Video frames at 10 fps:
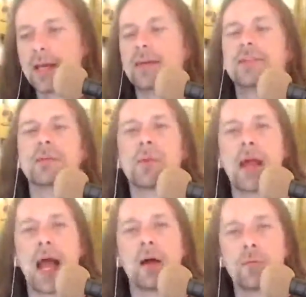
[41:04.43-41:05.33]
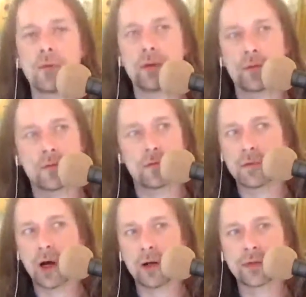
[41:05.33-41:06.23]
some helpful
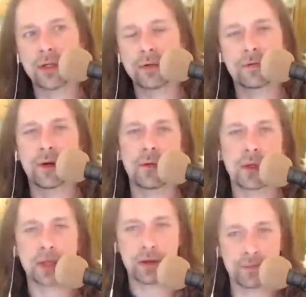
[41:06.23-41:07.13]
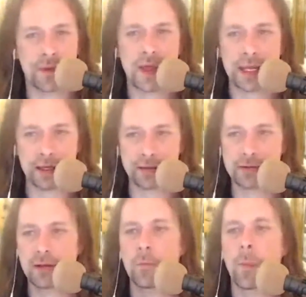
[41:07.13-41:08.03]
alternate framing of things